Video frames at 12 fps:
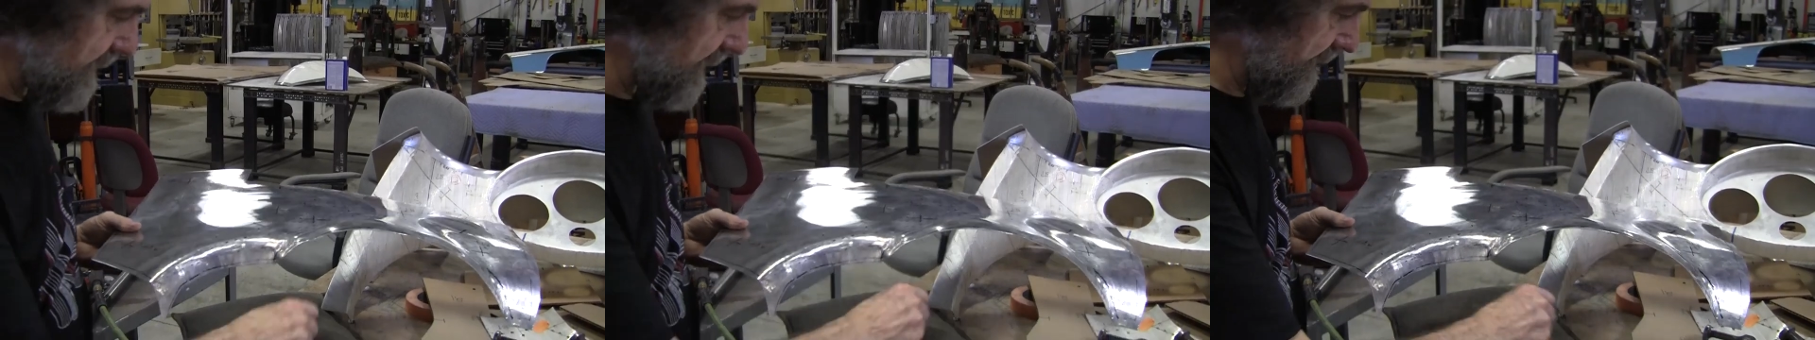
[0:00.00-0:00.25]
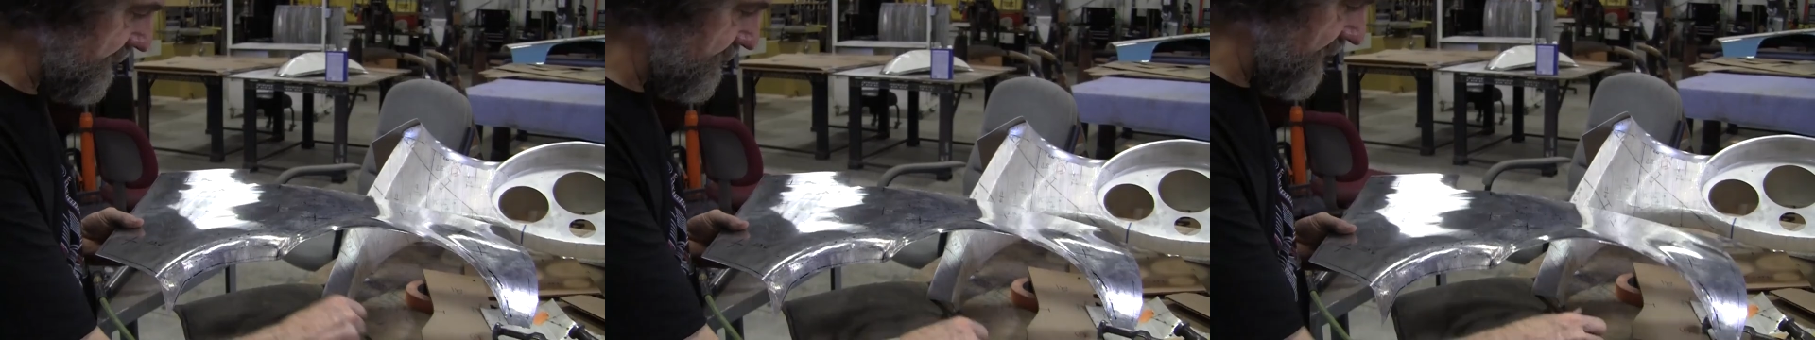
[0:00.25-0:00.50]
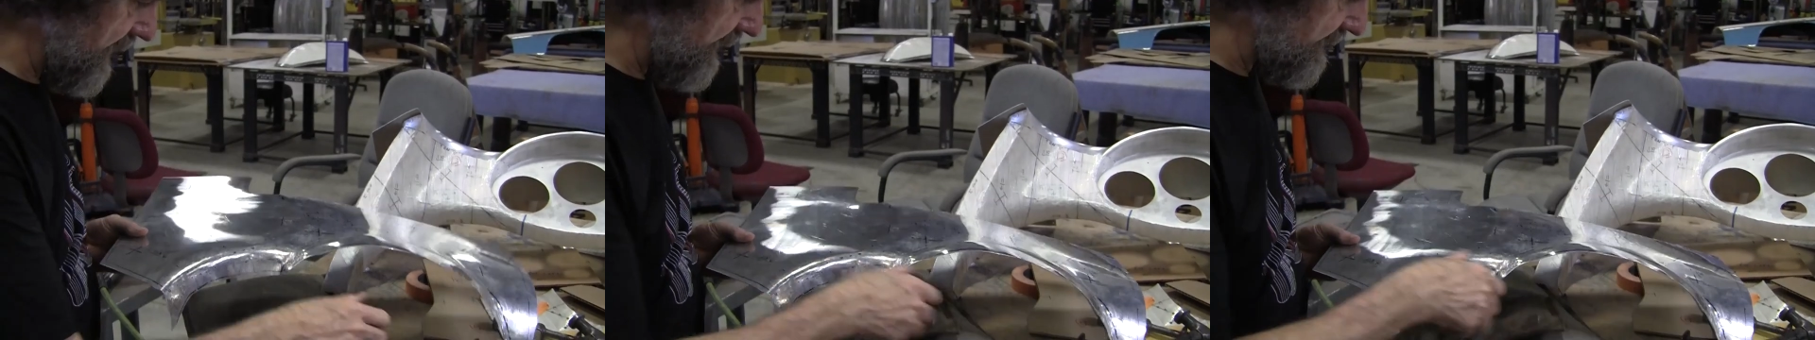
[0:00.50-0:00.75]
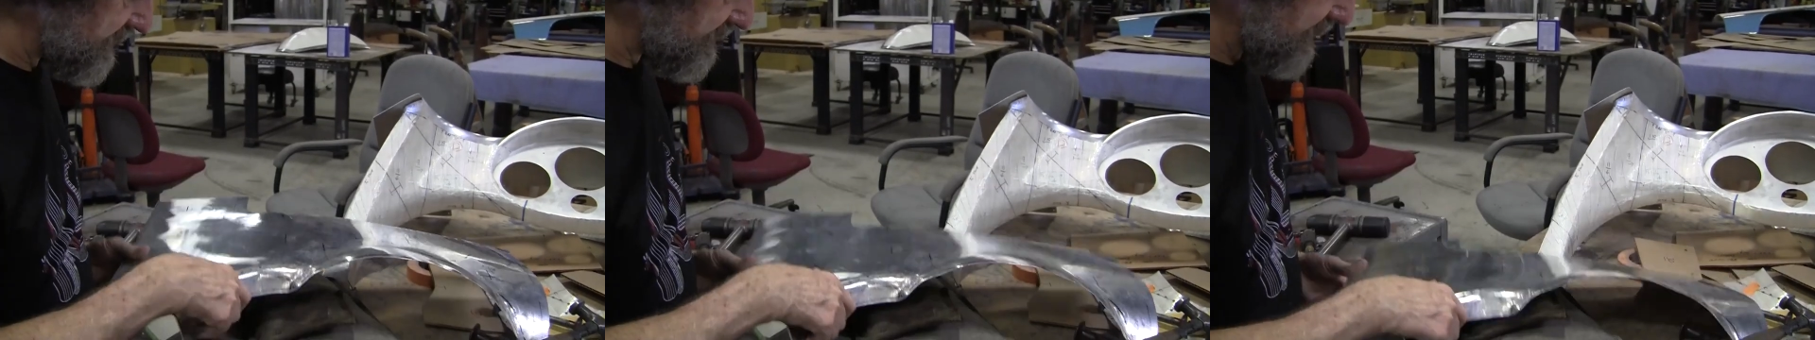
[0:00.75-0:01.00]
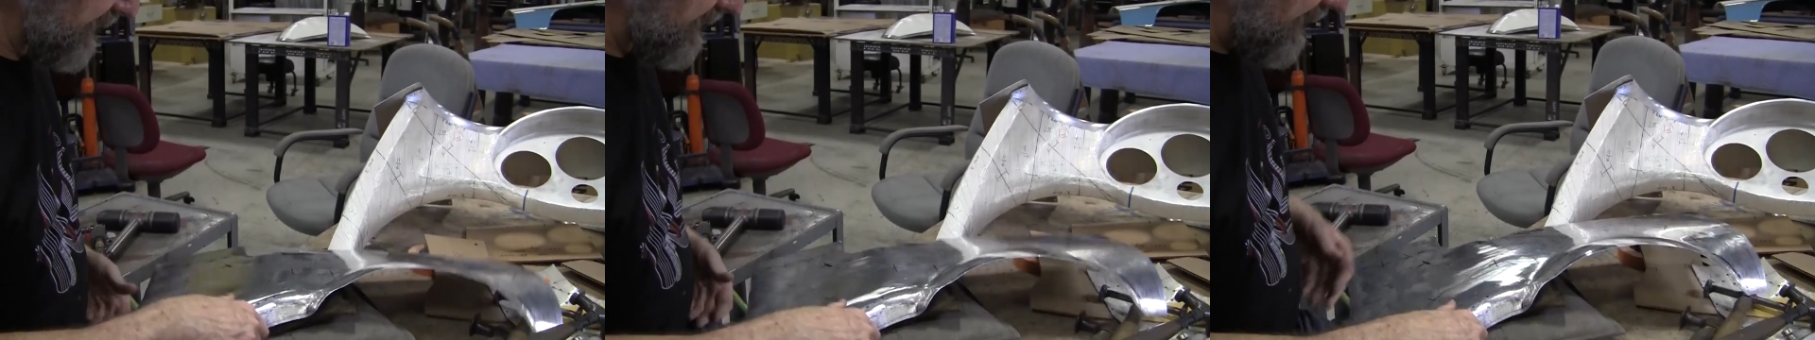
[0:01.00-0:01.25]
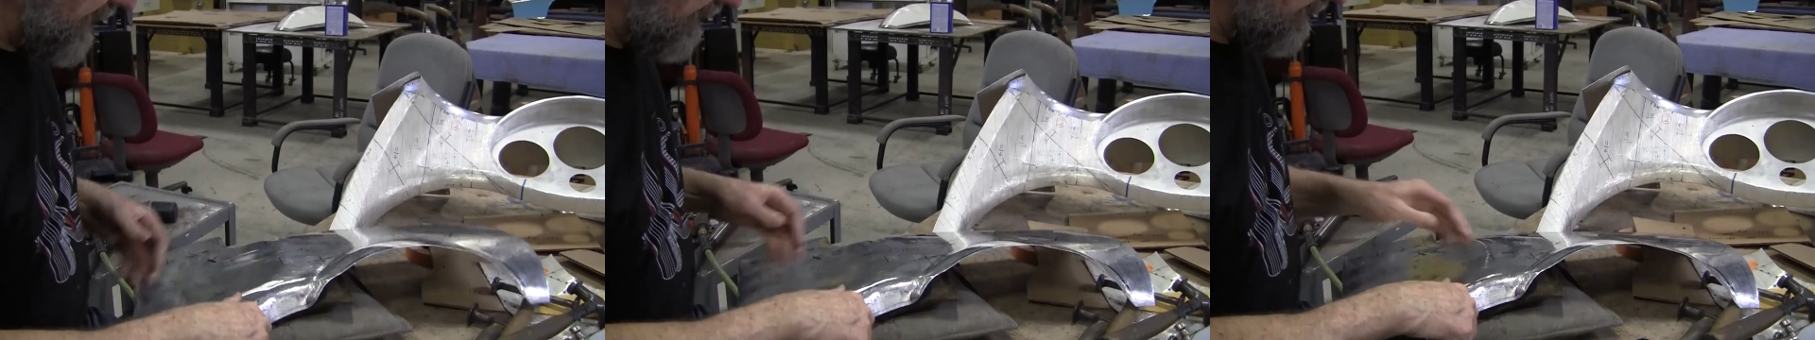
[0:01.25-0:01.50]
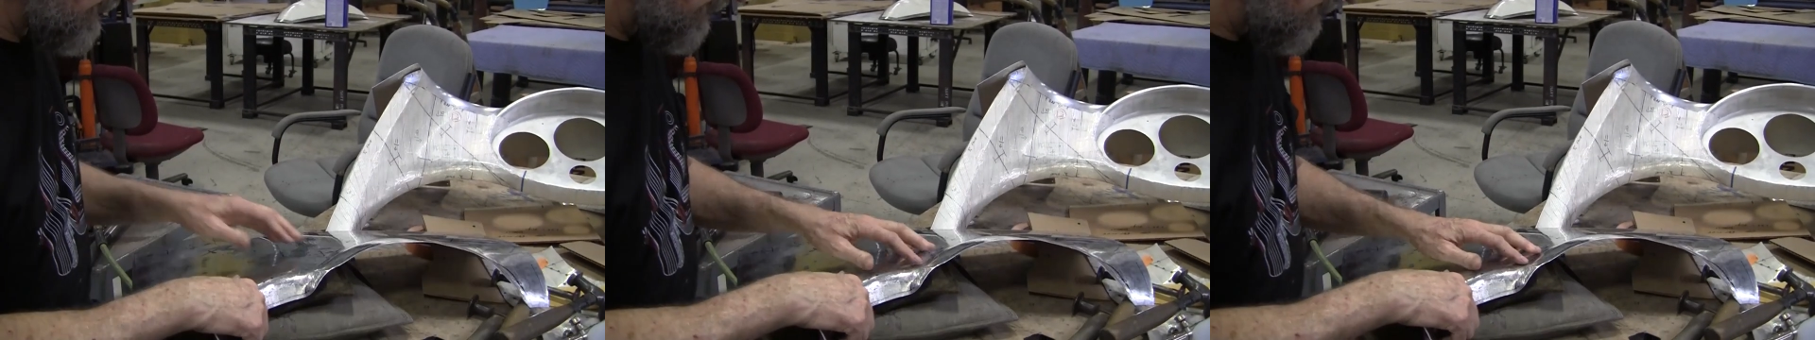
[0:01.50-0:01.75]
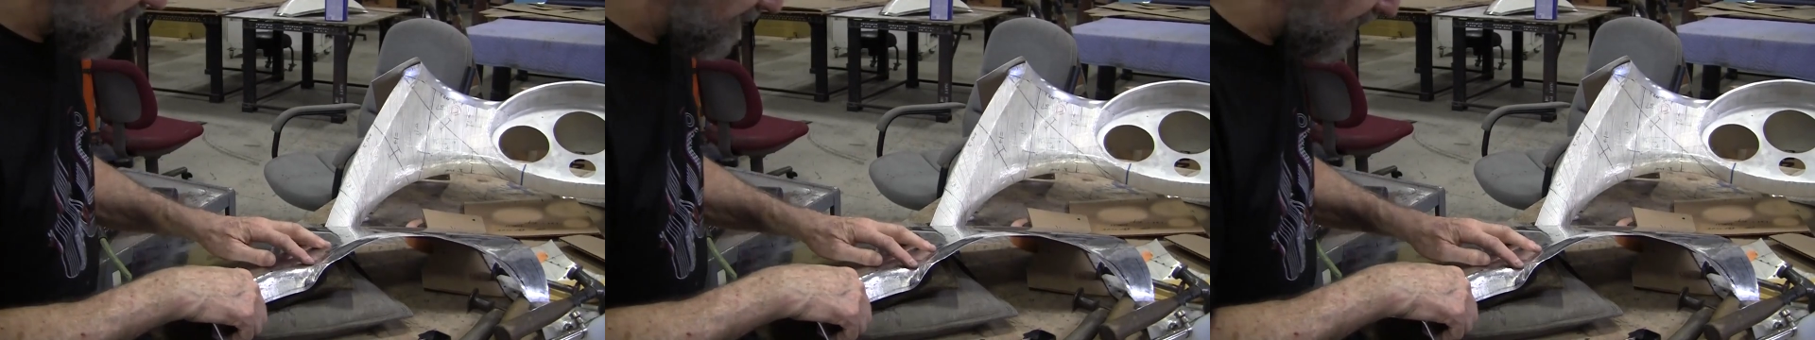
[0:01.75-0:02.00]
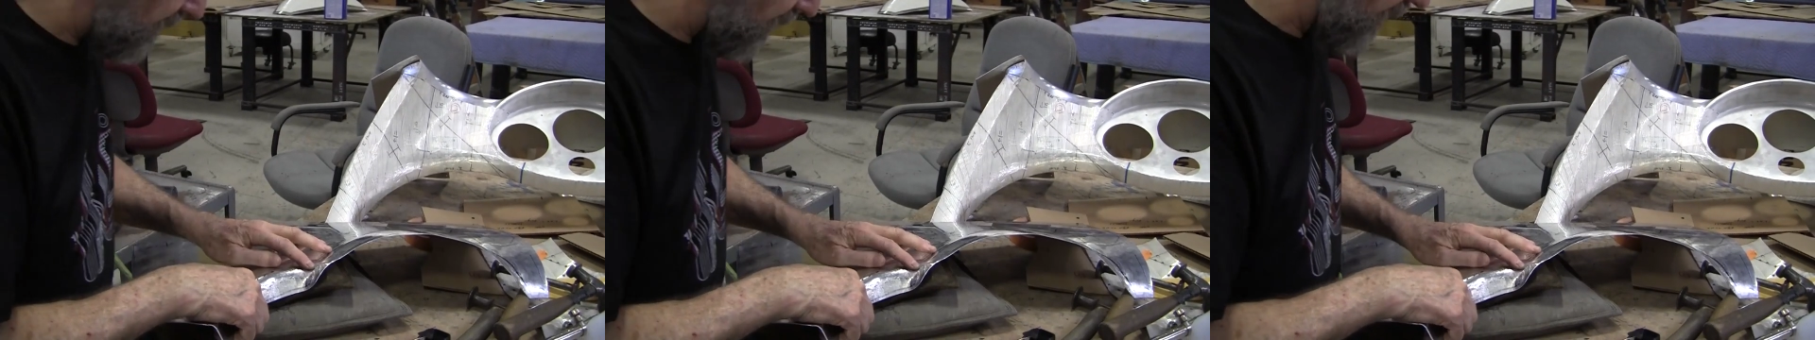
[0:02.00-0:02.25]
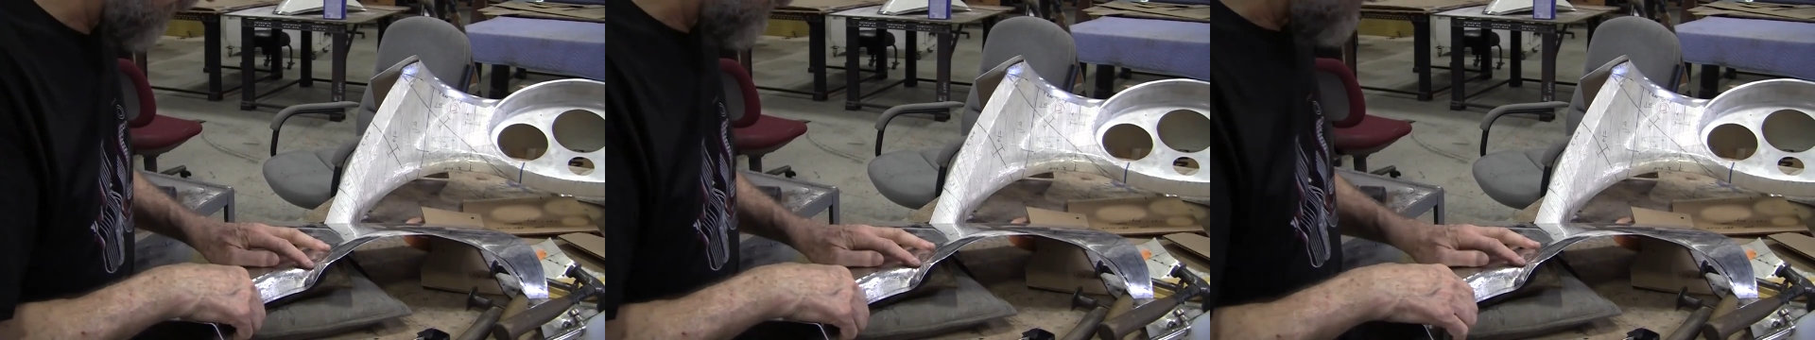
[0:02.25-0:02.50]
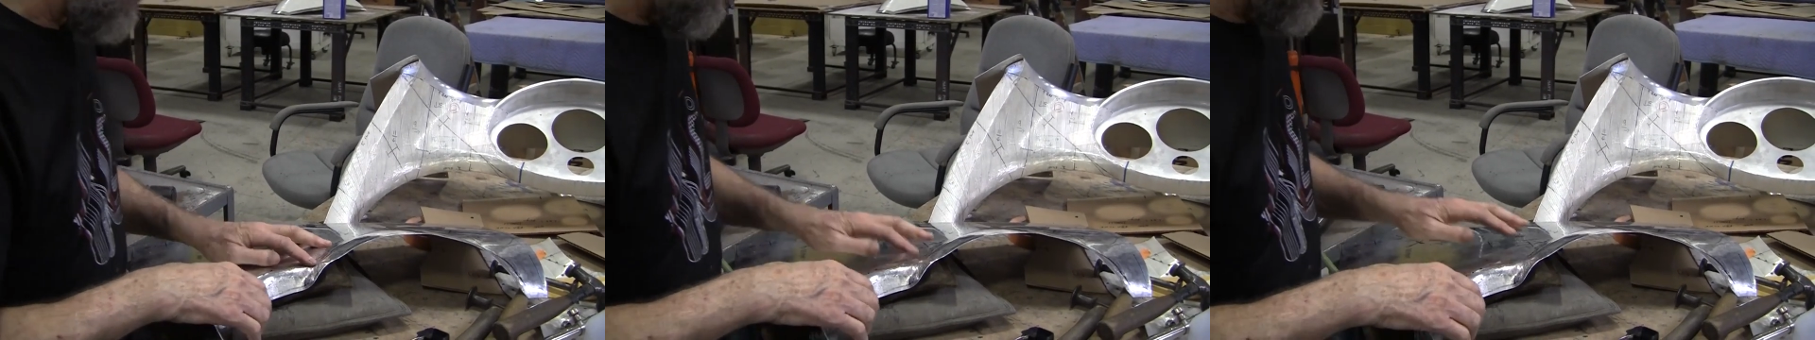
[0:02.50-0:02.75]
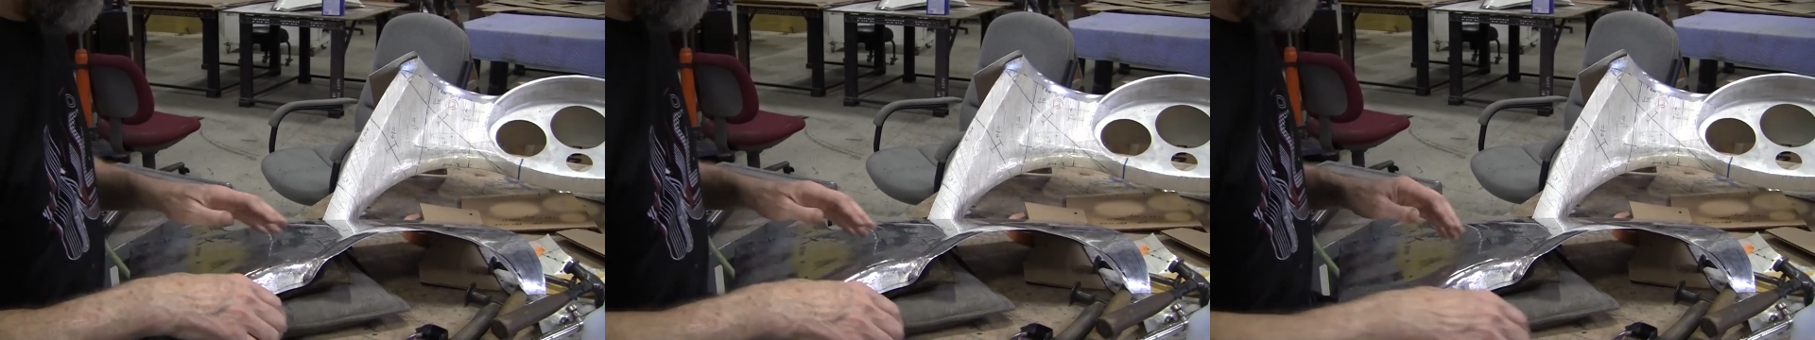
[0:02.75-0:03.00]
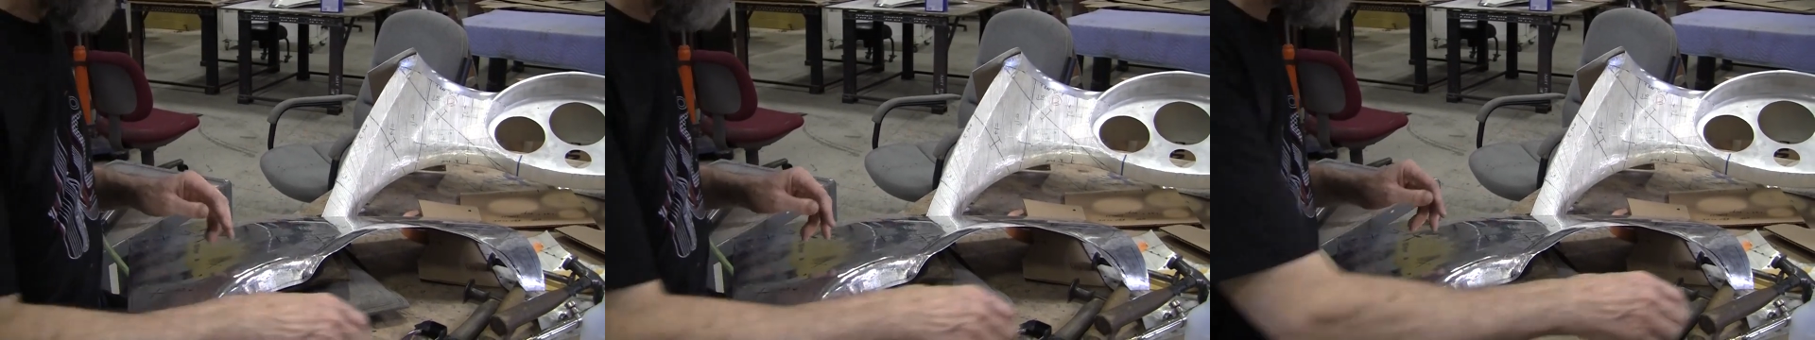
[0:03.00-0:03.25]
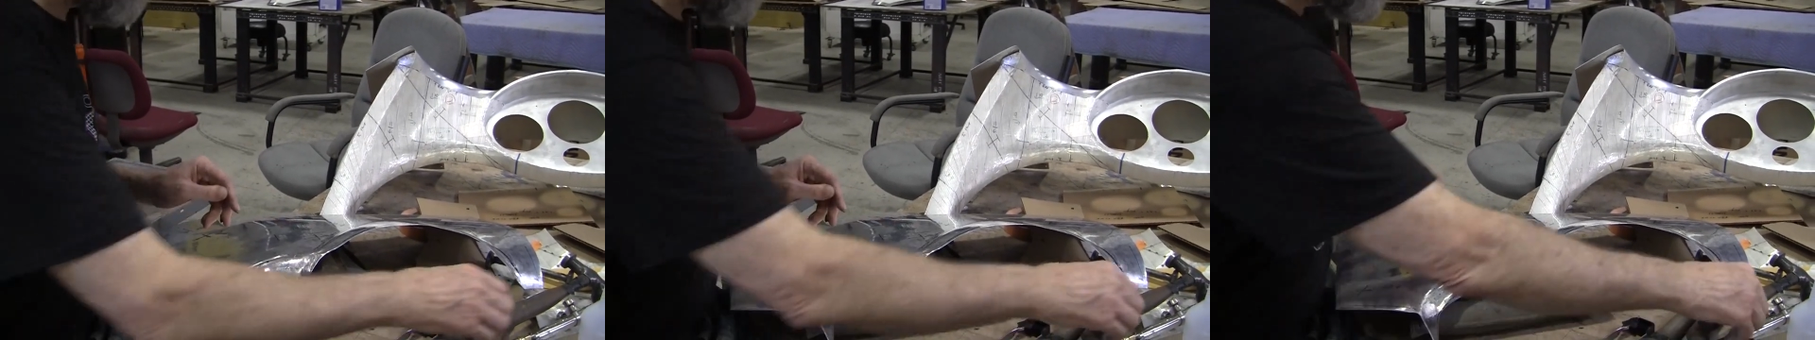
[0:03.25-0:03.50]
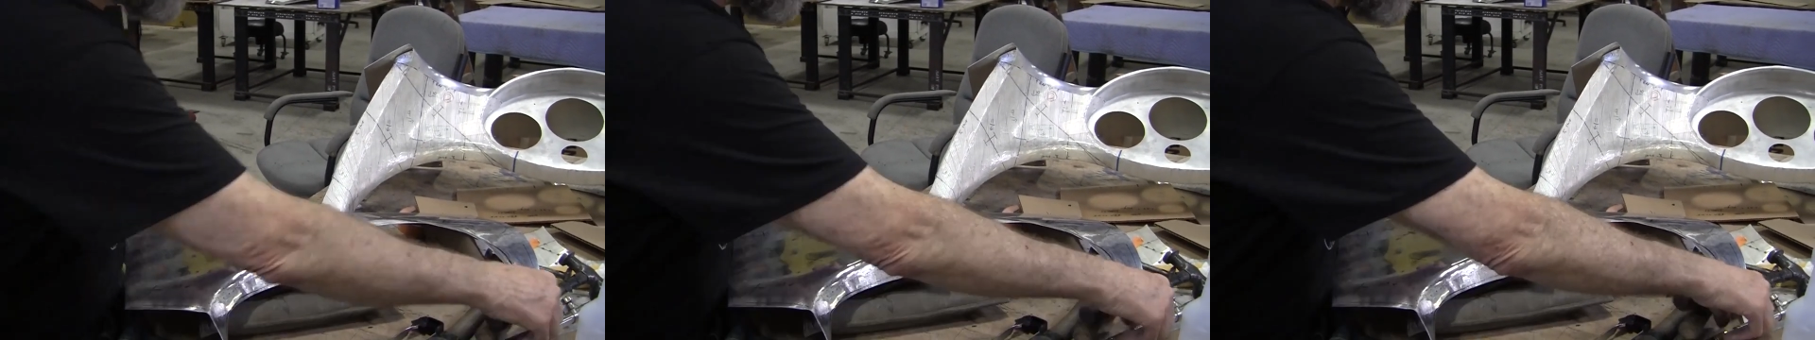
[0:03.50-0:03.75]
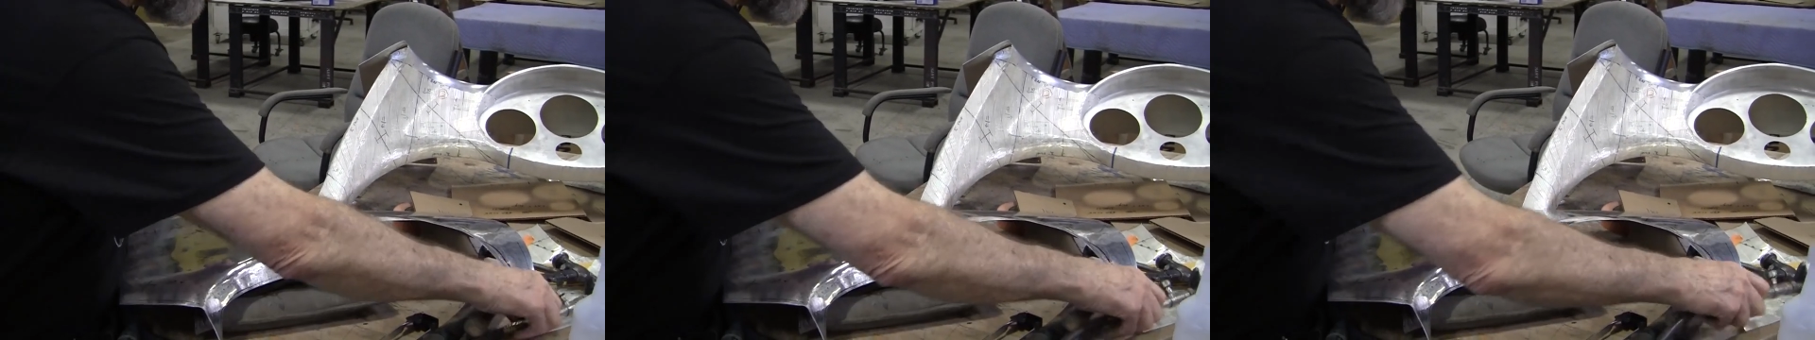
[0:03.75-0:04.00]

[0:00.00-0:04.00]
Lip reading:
No face is visible, so there are no lips to read.